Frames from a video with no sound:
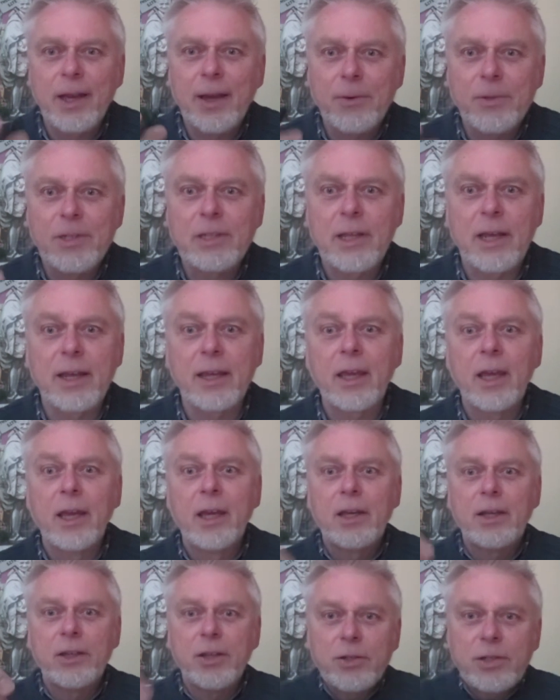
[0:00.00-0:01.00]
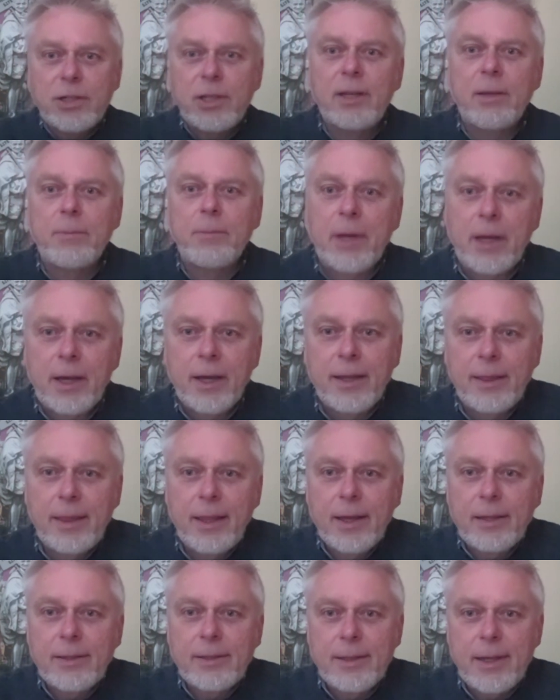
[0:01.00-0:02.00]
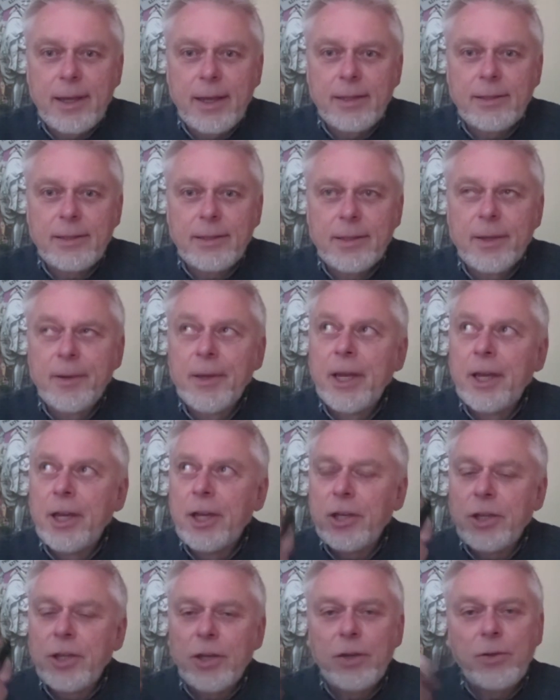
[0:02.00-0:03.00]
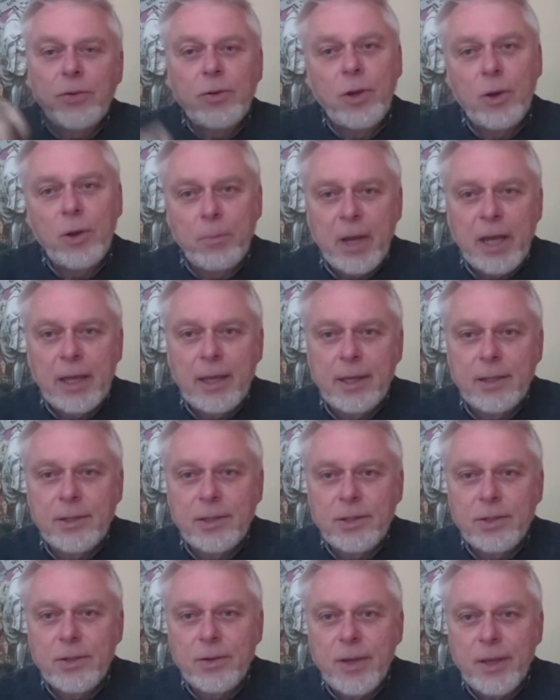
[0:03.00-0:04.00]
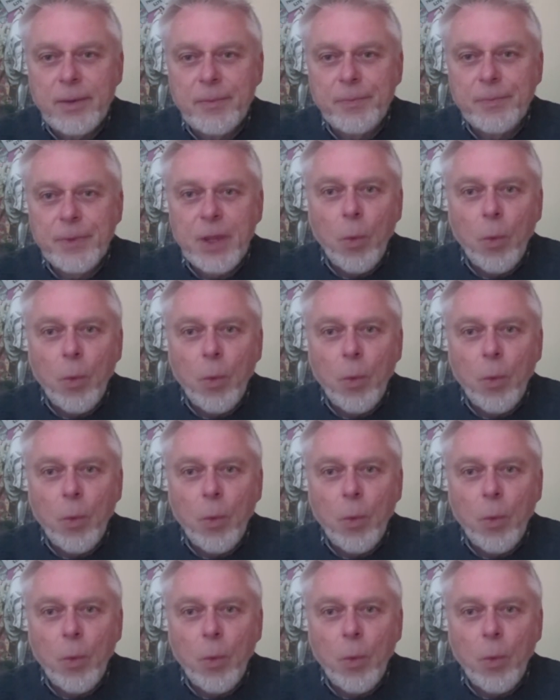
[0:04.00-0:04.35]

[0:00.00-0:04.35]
I was like, you're sitting behind that desk, you know my history.